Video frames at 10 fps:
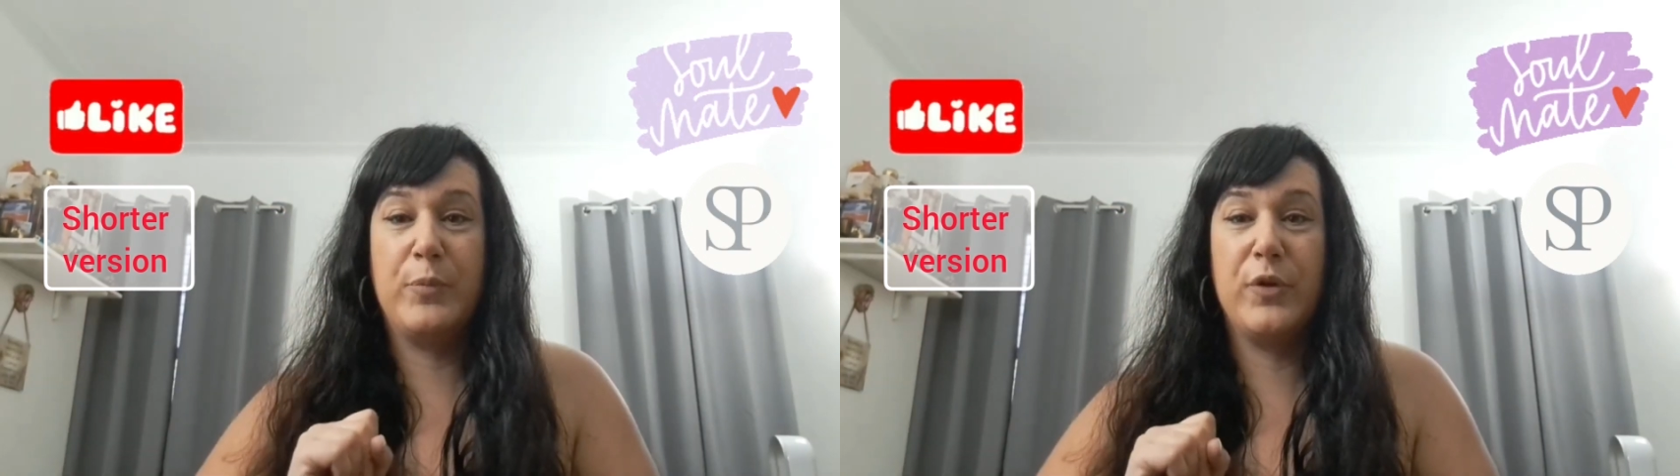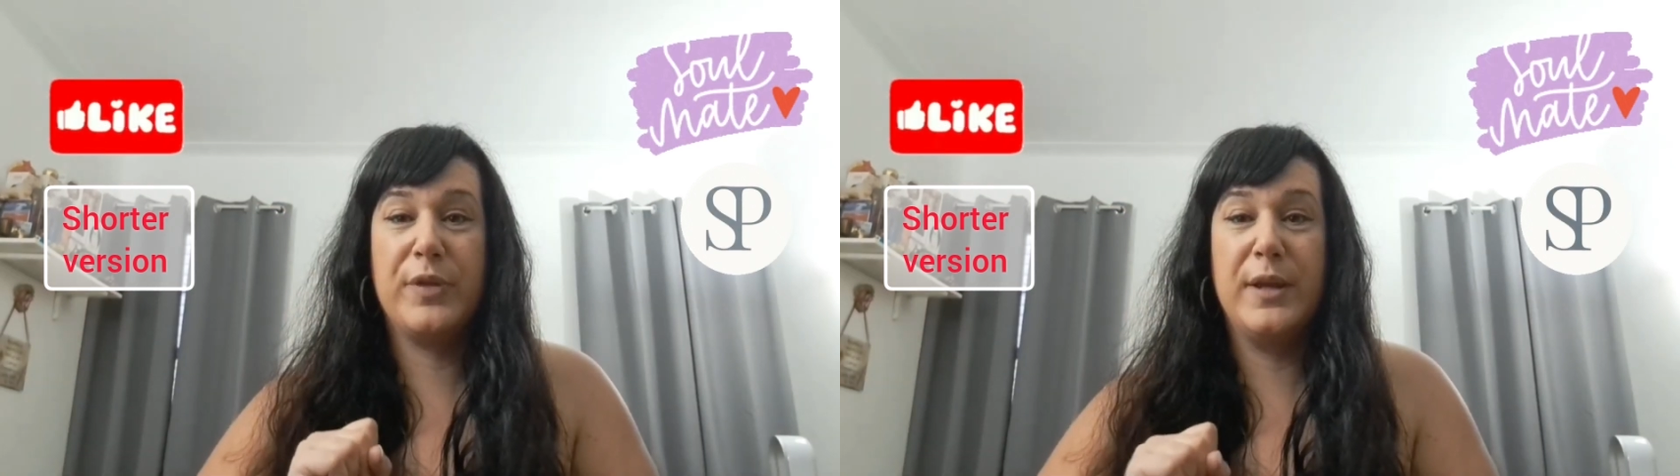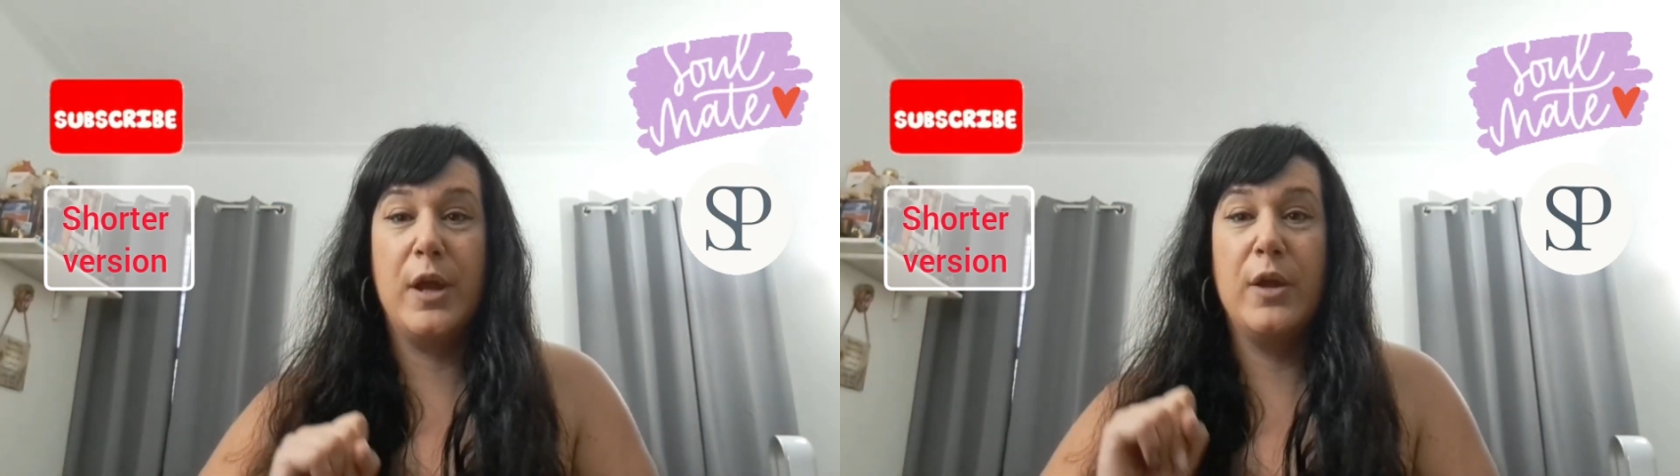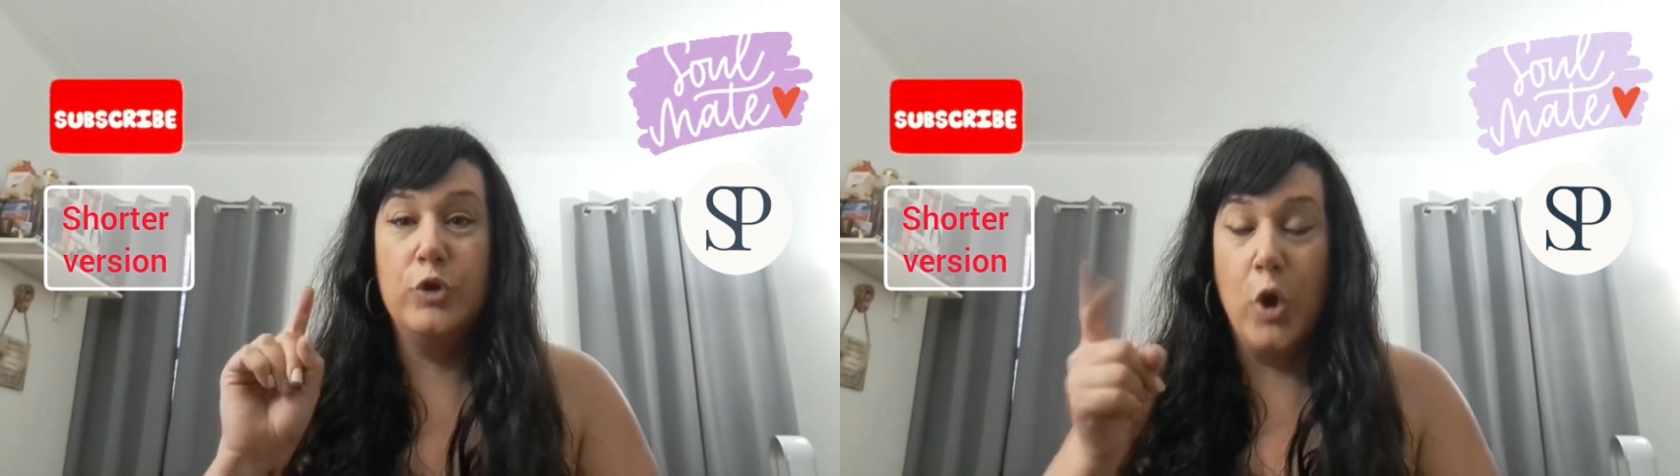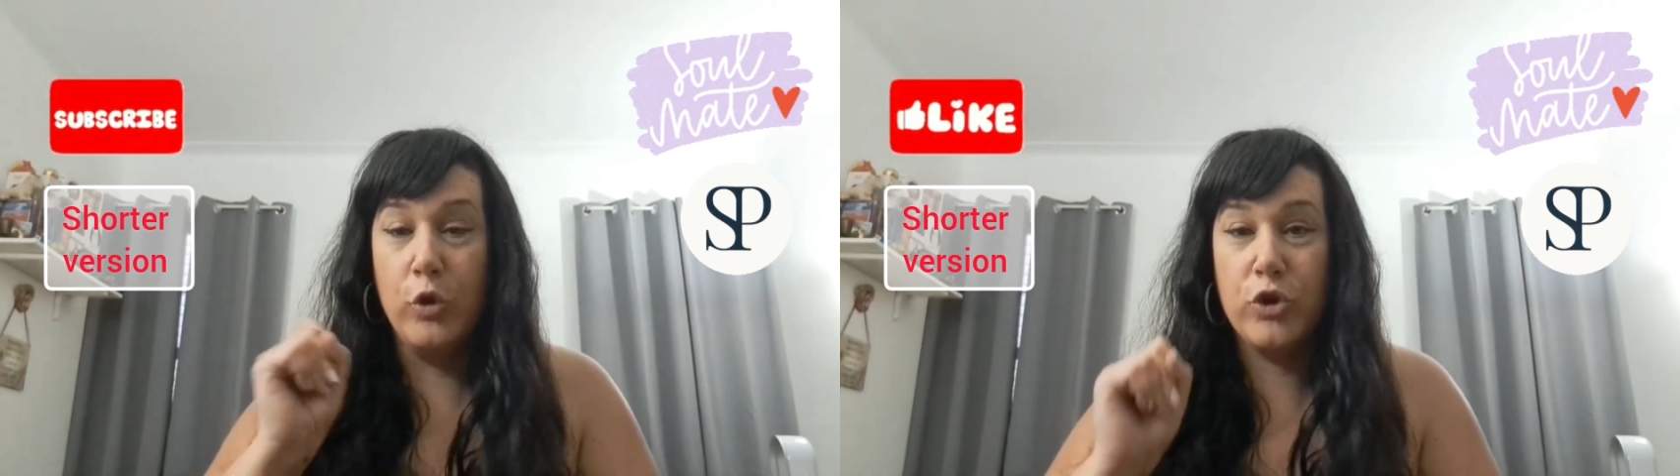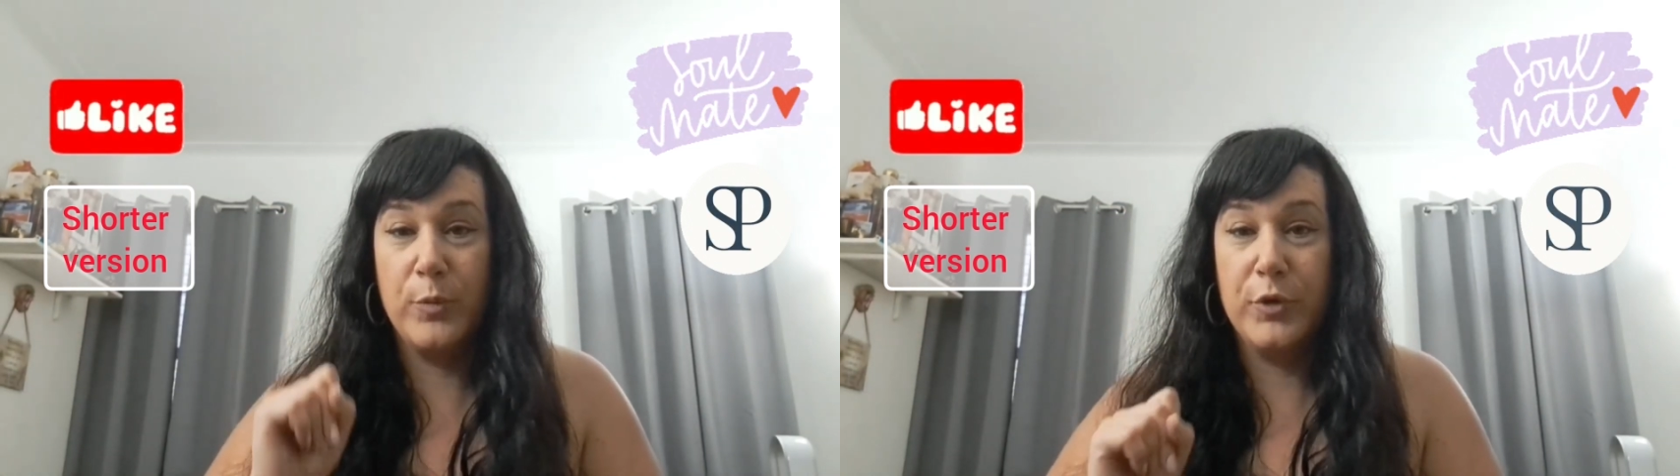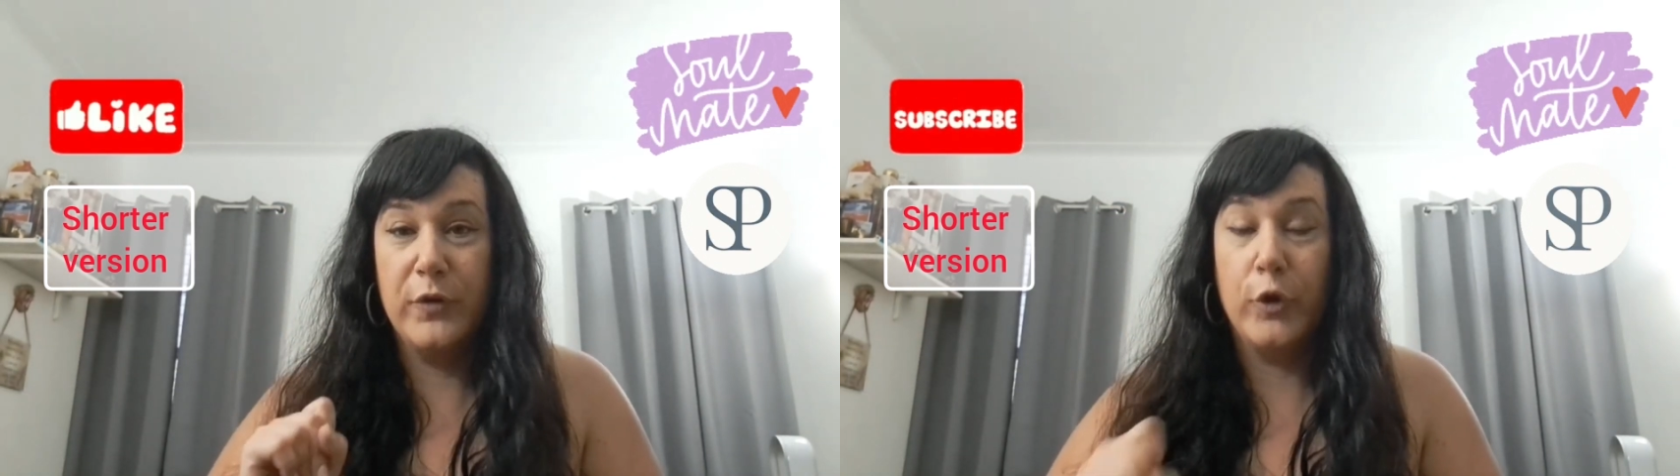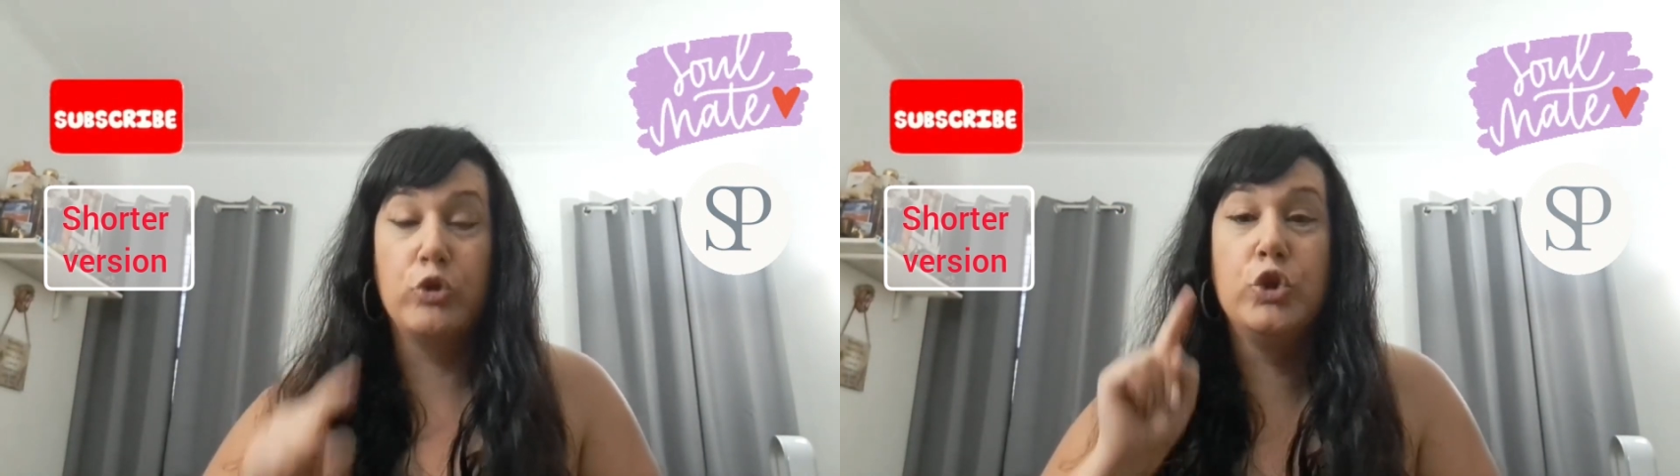person knows you're beautiful.